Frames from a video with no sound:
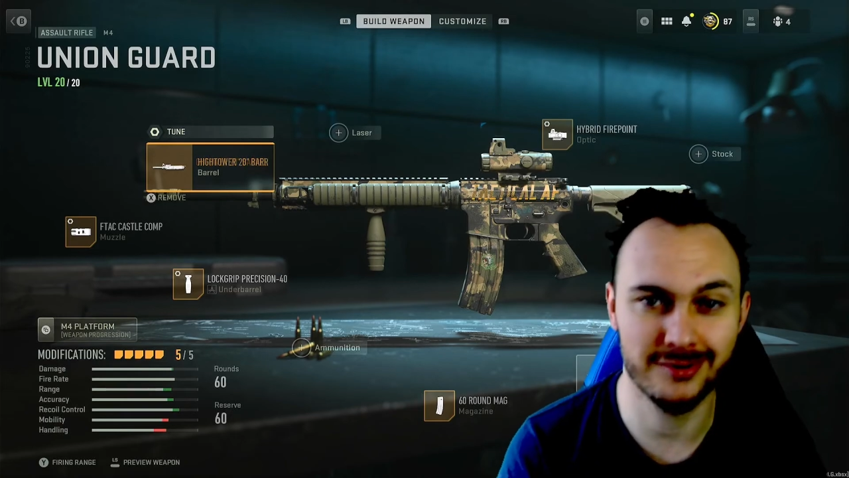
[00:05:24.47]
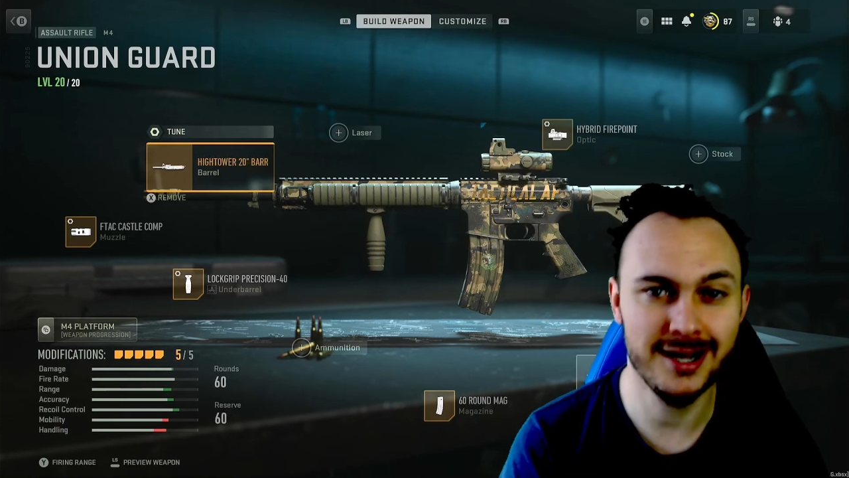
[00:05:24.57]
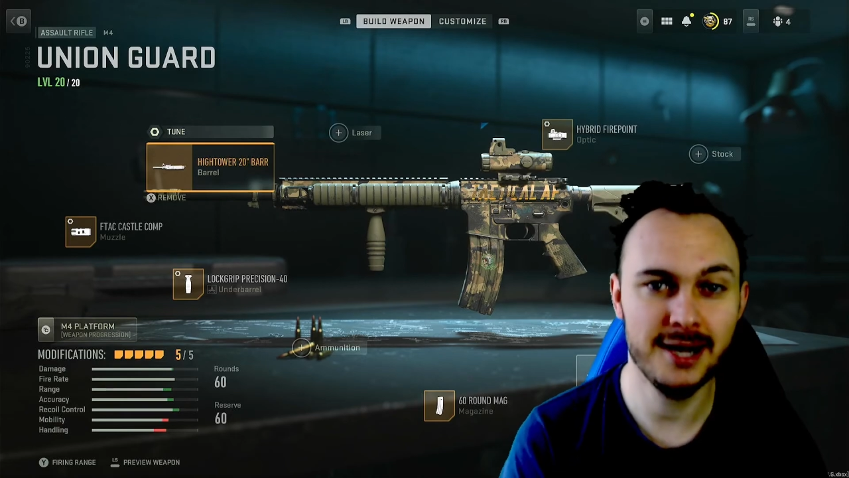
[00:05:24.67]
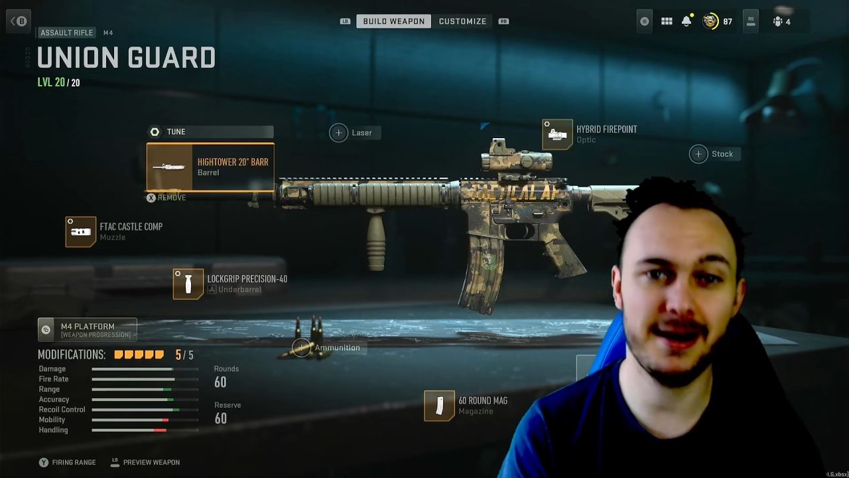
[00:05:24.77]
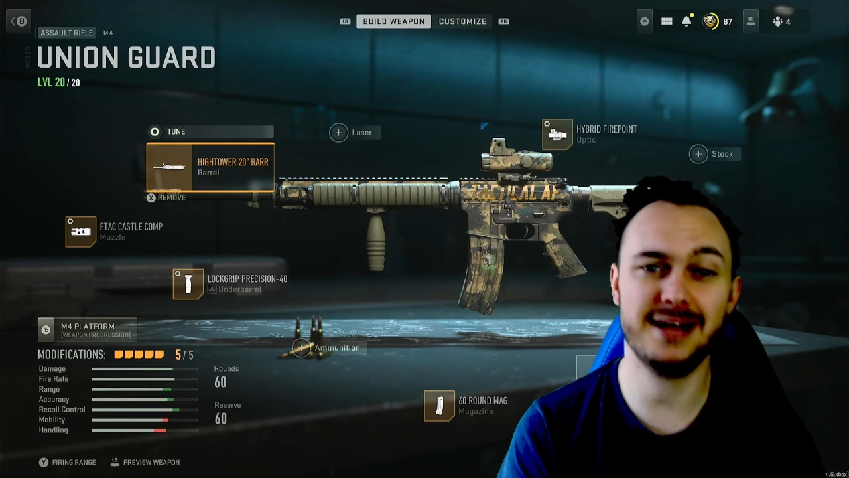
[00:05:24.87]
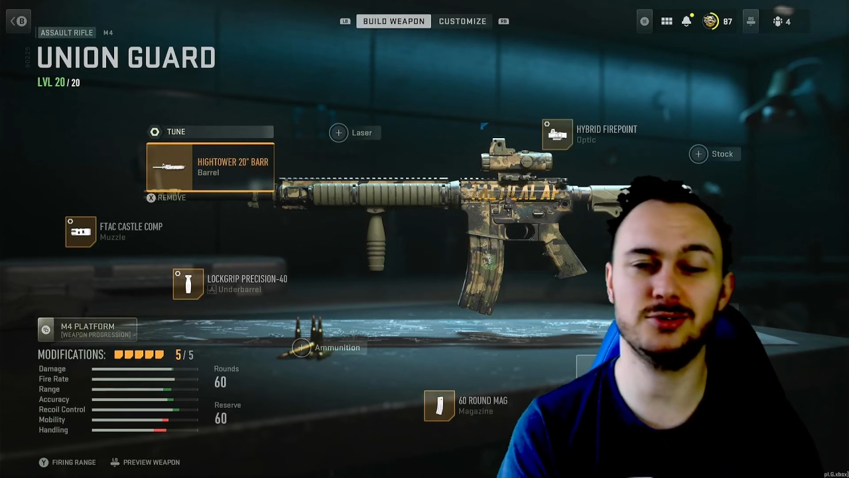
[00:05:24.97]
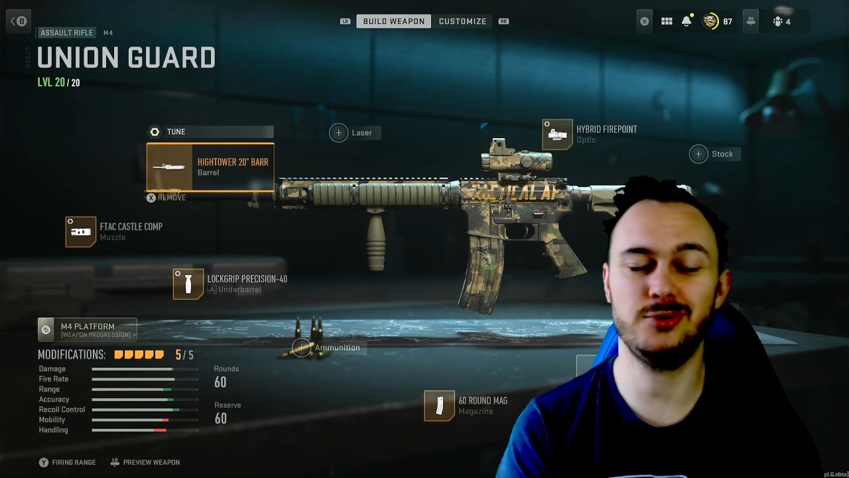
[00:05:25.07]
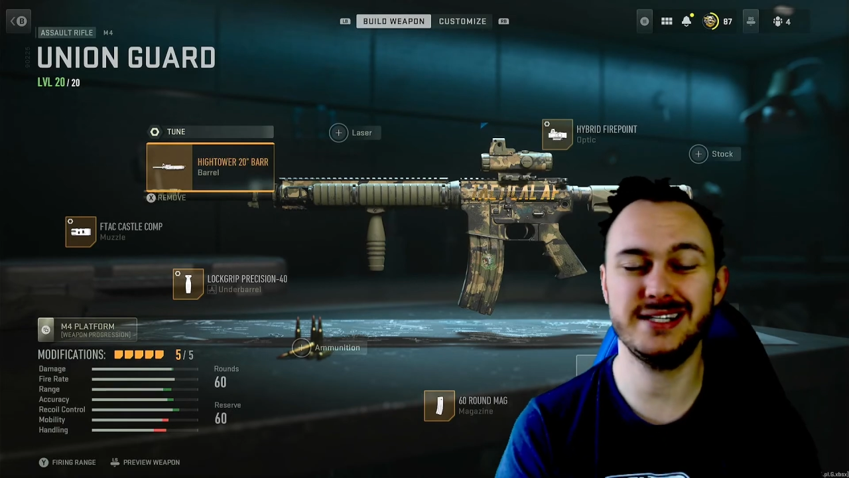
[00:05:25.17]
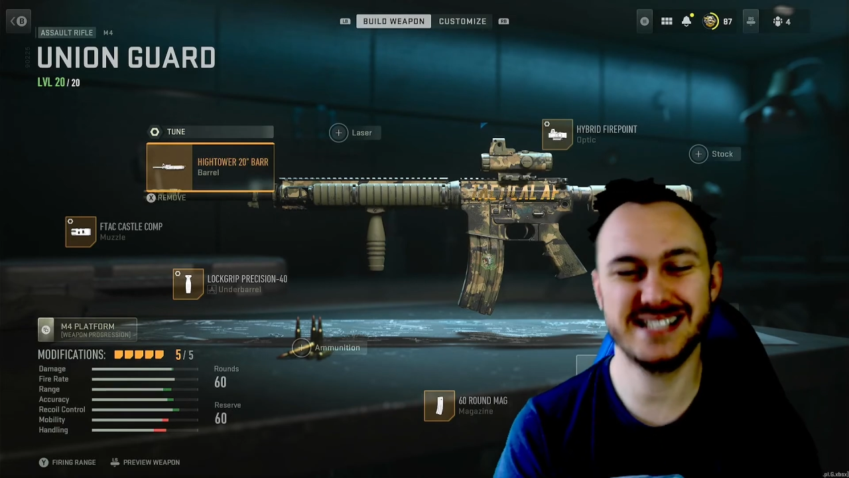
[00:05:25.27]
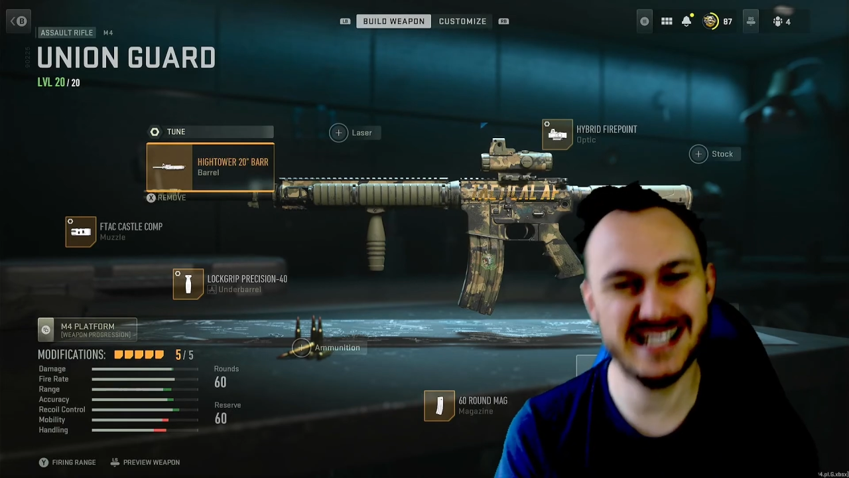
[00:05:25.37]
But as
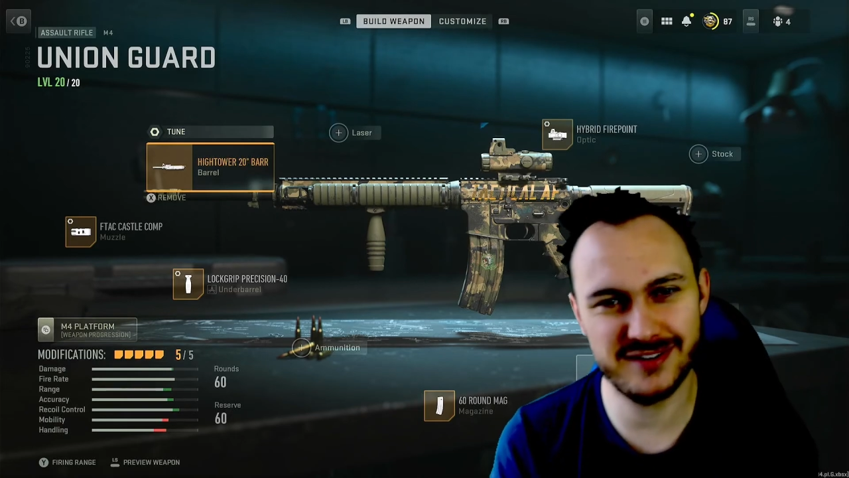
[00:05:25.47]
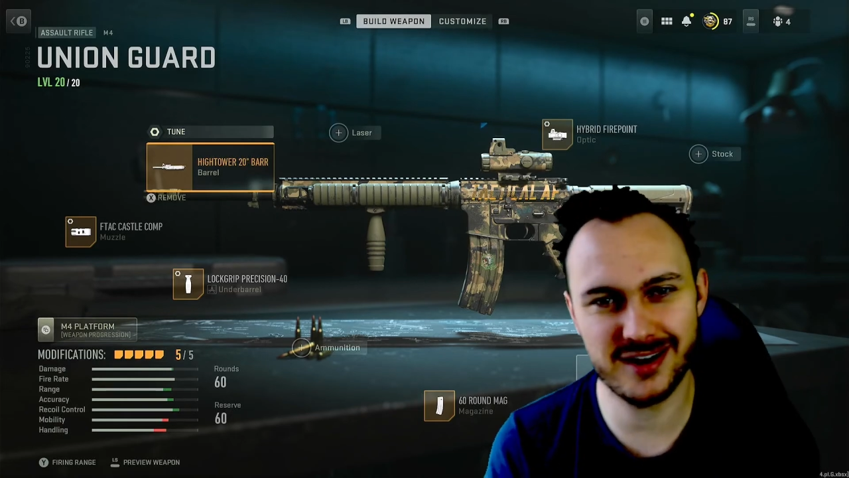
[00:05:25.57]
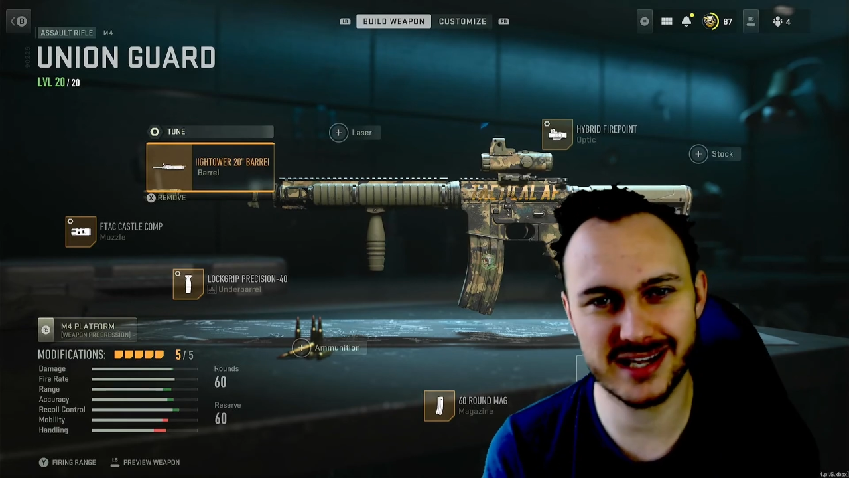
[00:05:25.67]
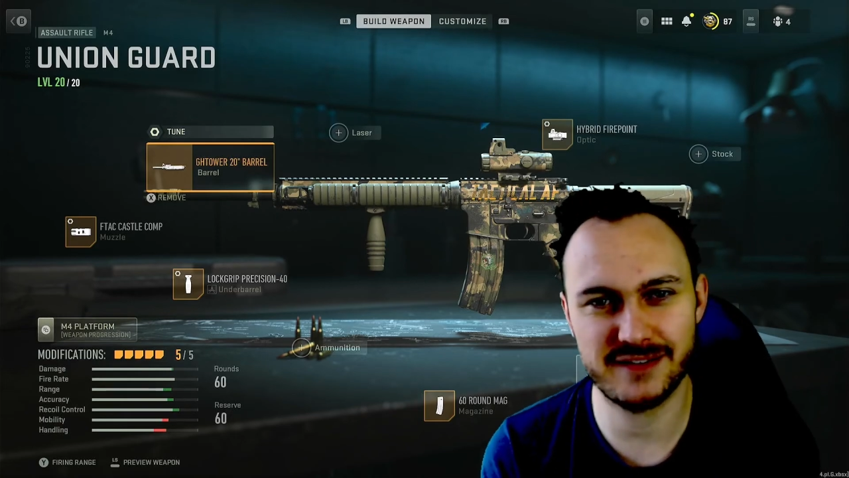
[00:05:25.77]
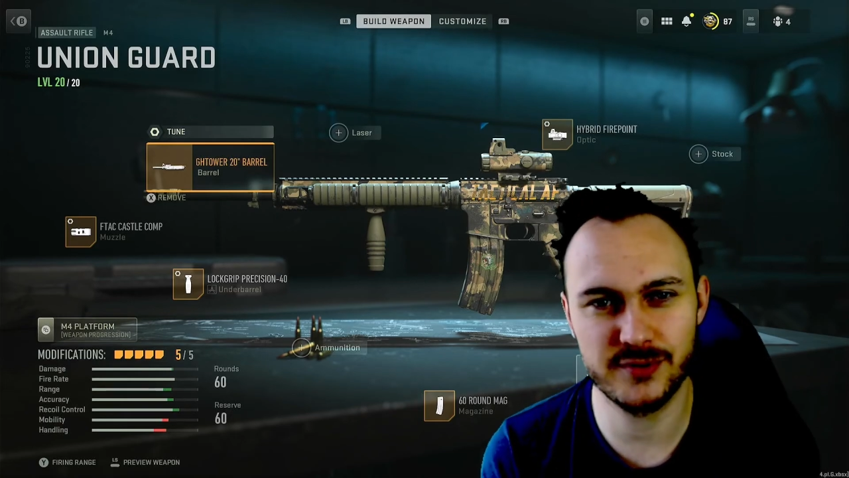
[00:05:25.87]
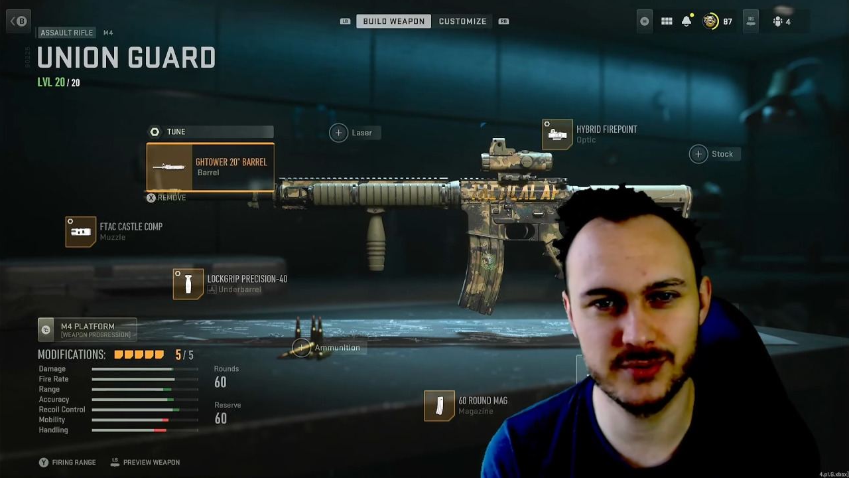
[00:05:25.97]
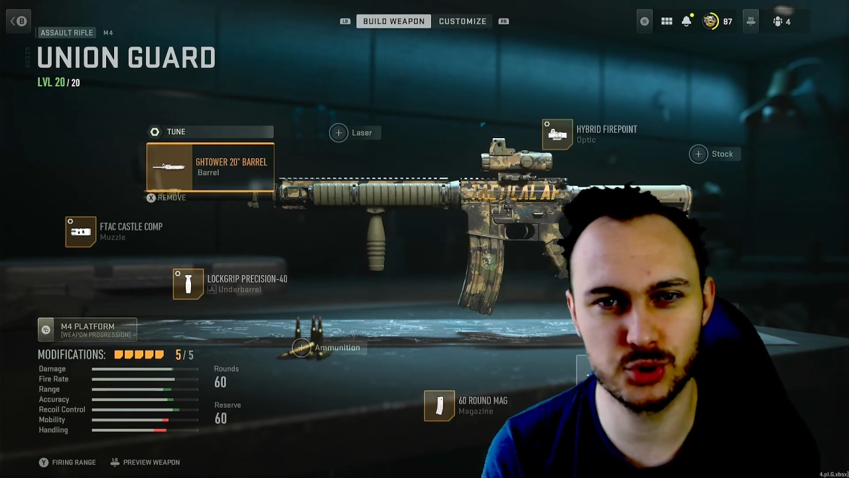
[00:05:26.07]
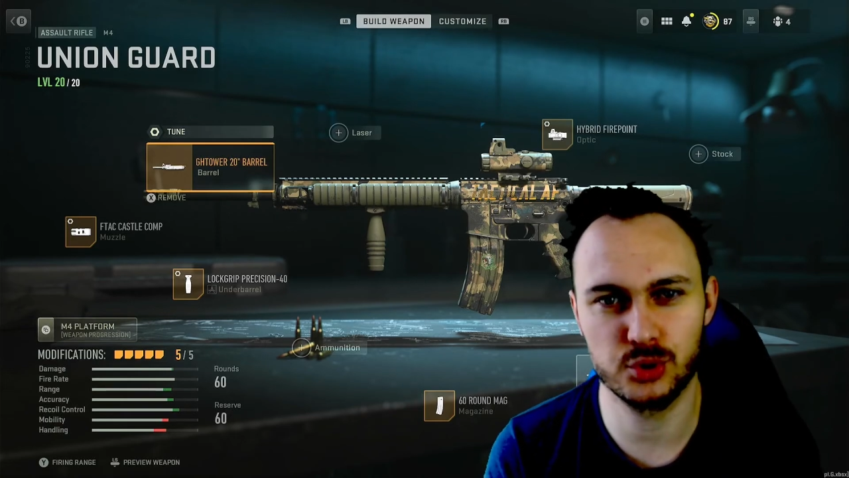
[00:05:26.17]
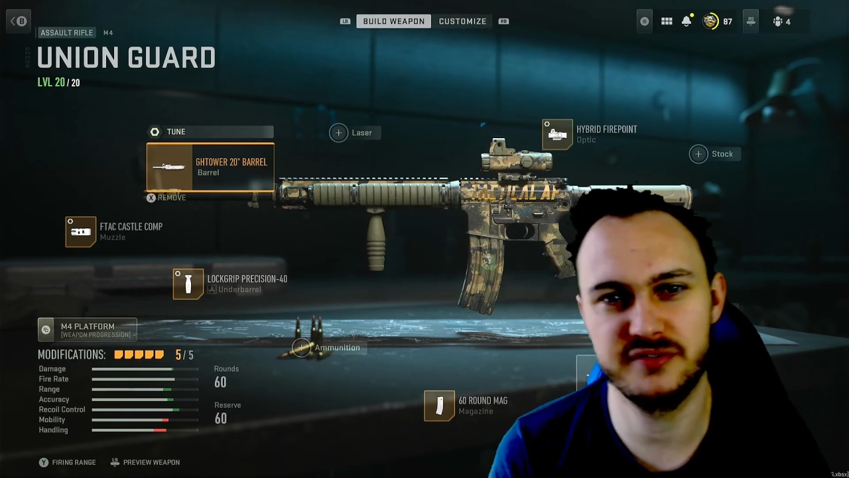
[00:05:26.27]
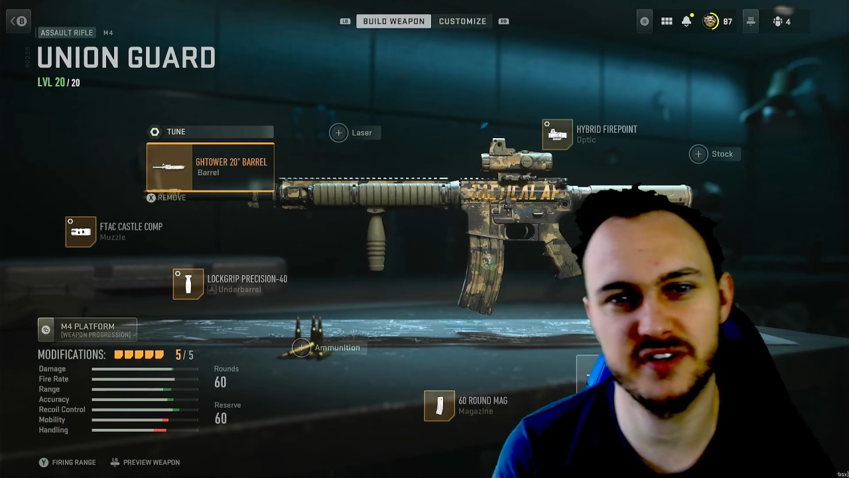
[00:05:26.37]
always, leave a like if you enjoyed
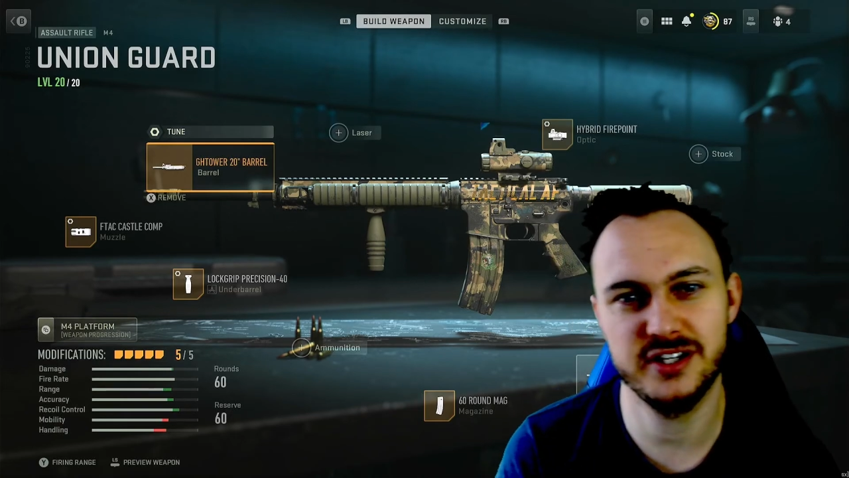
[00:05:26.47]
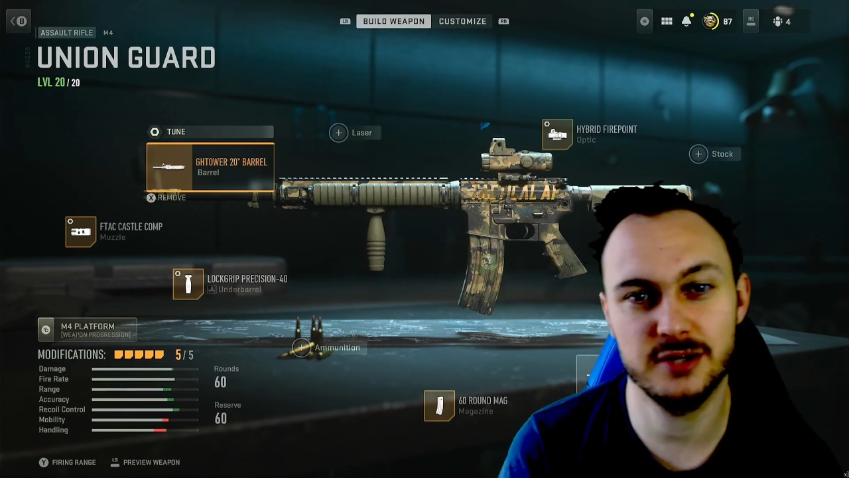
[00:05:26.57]
the video,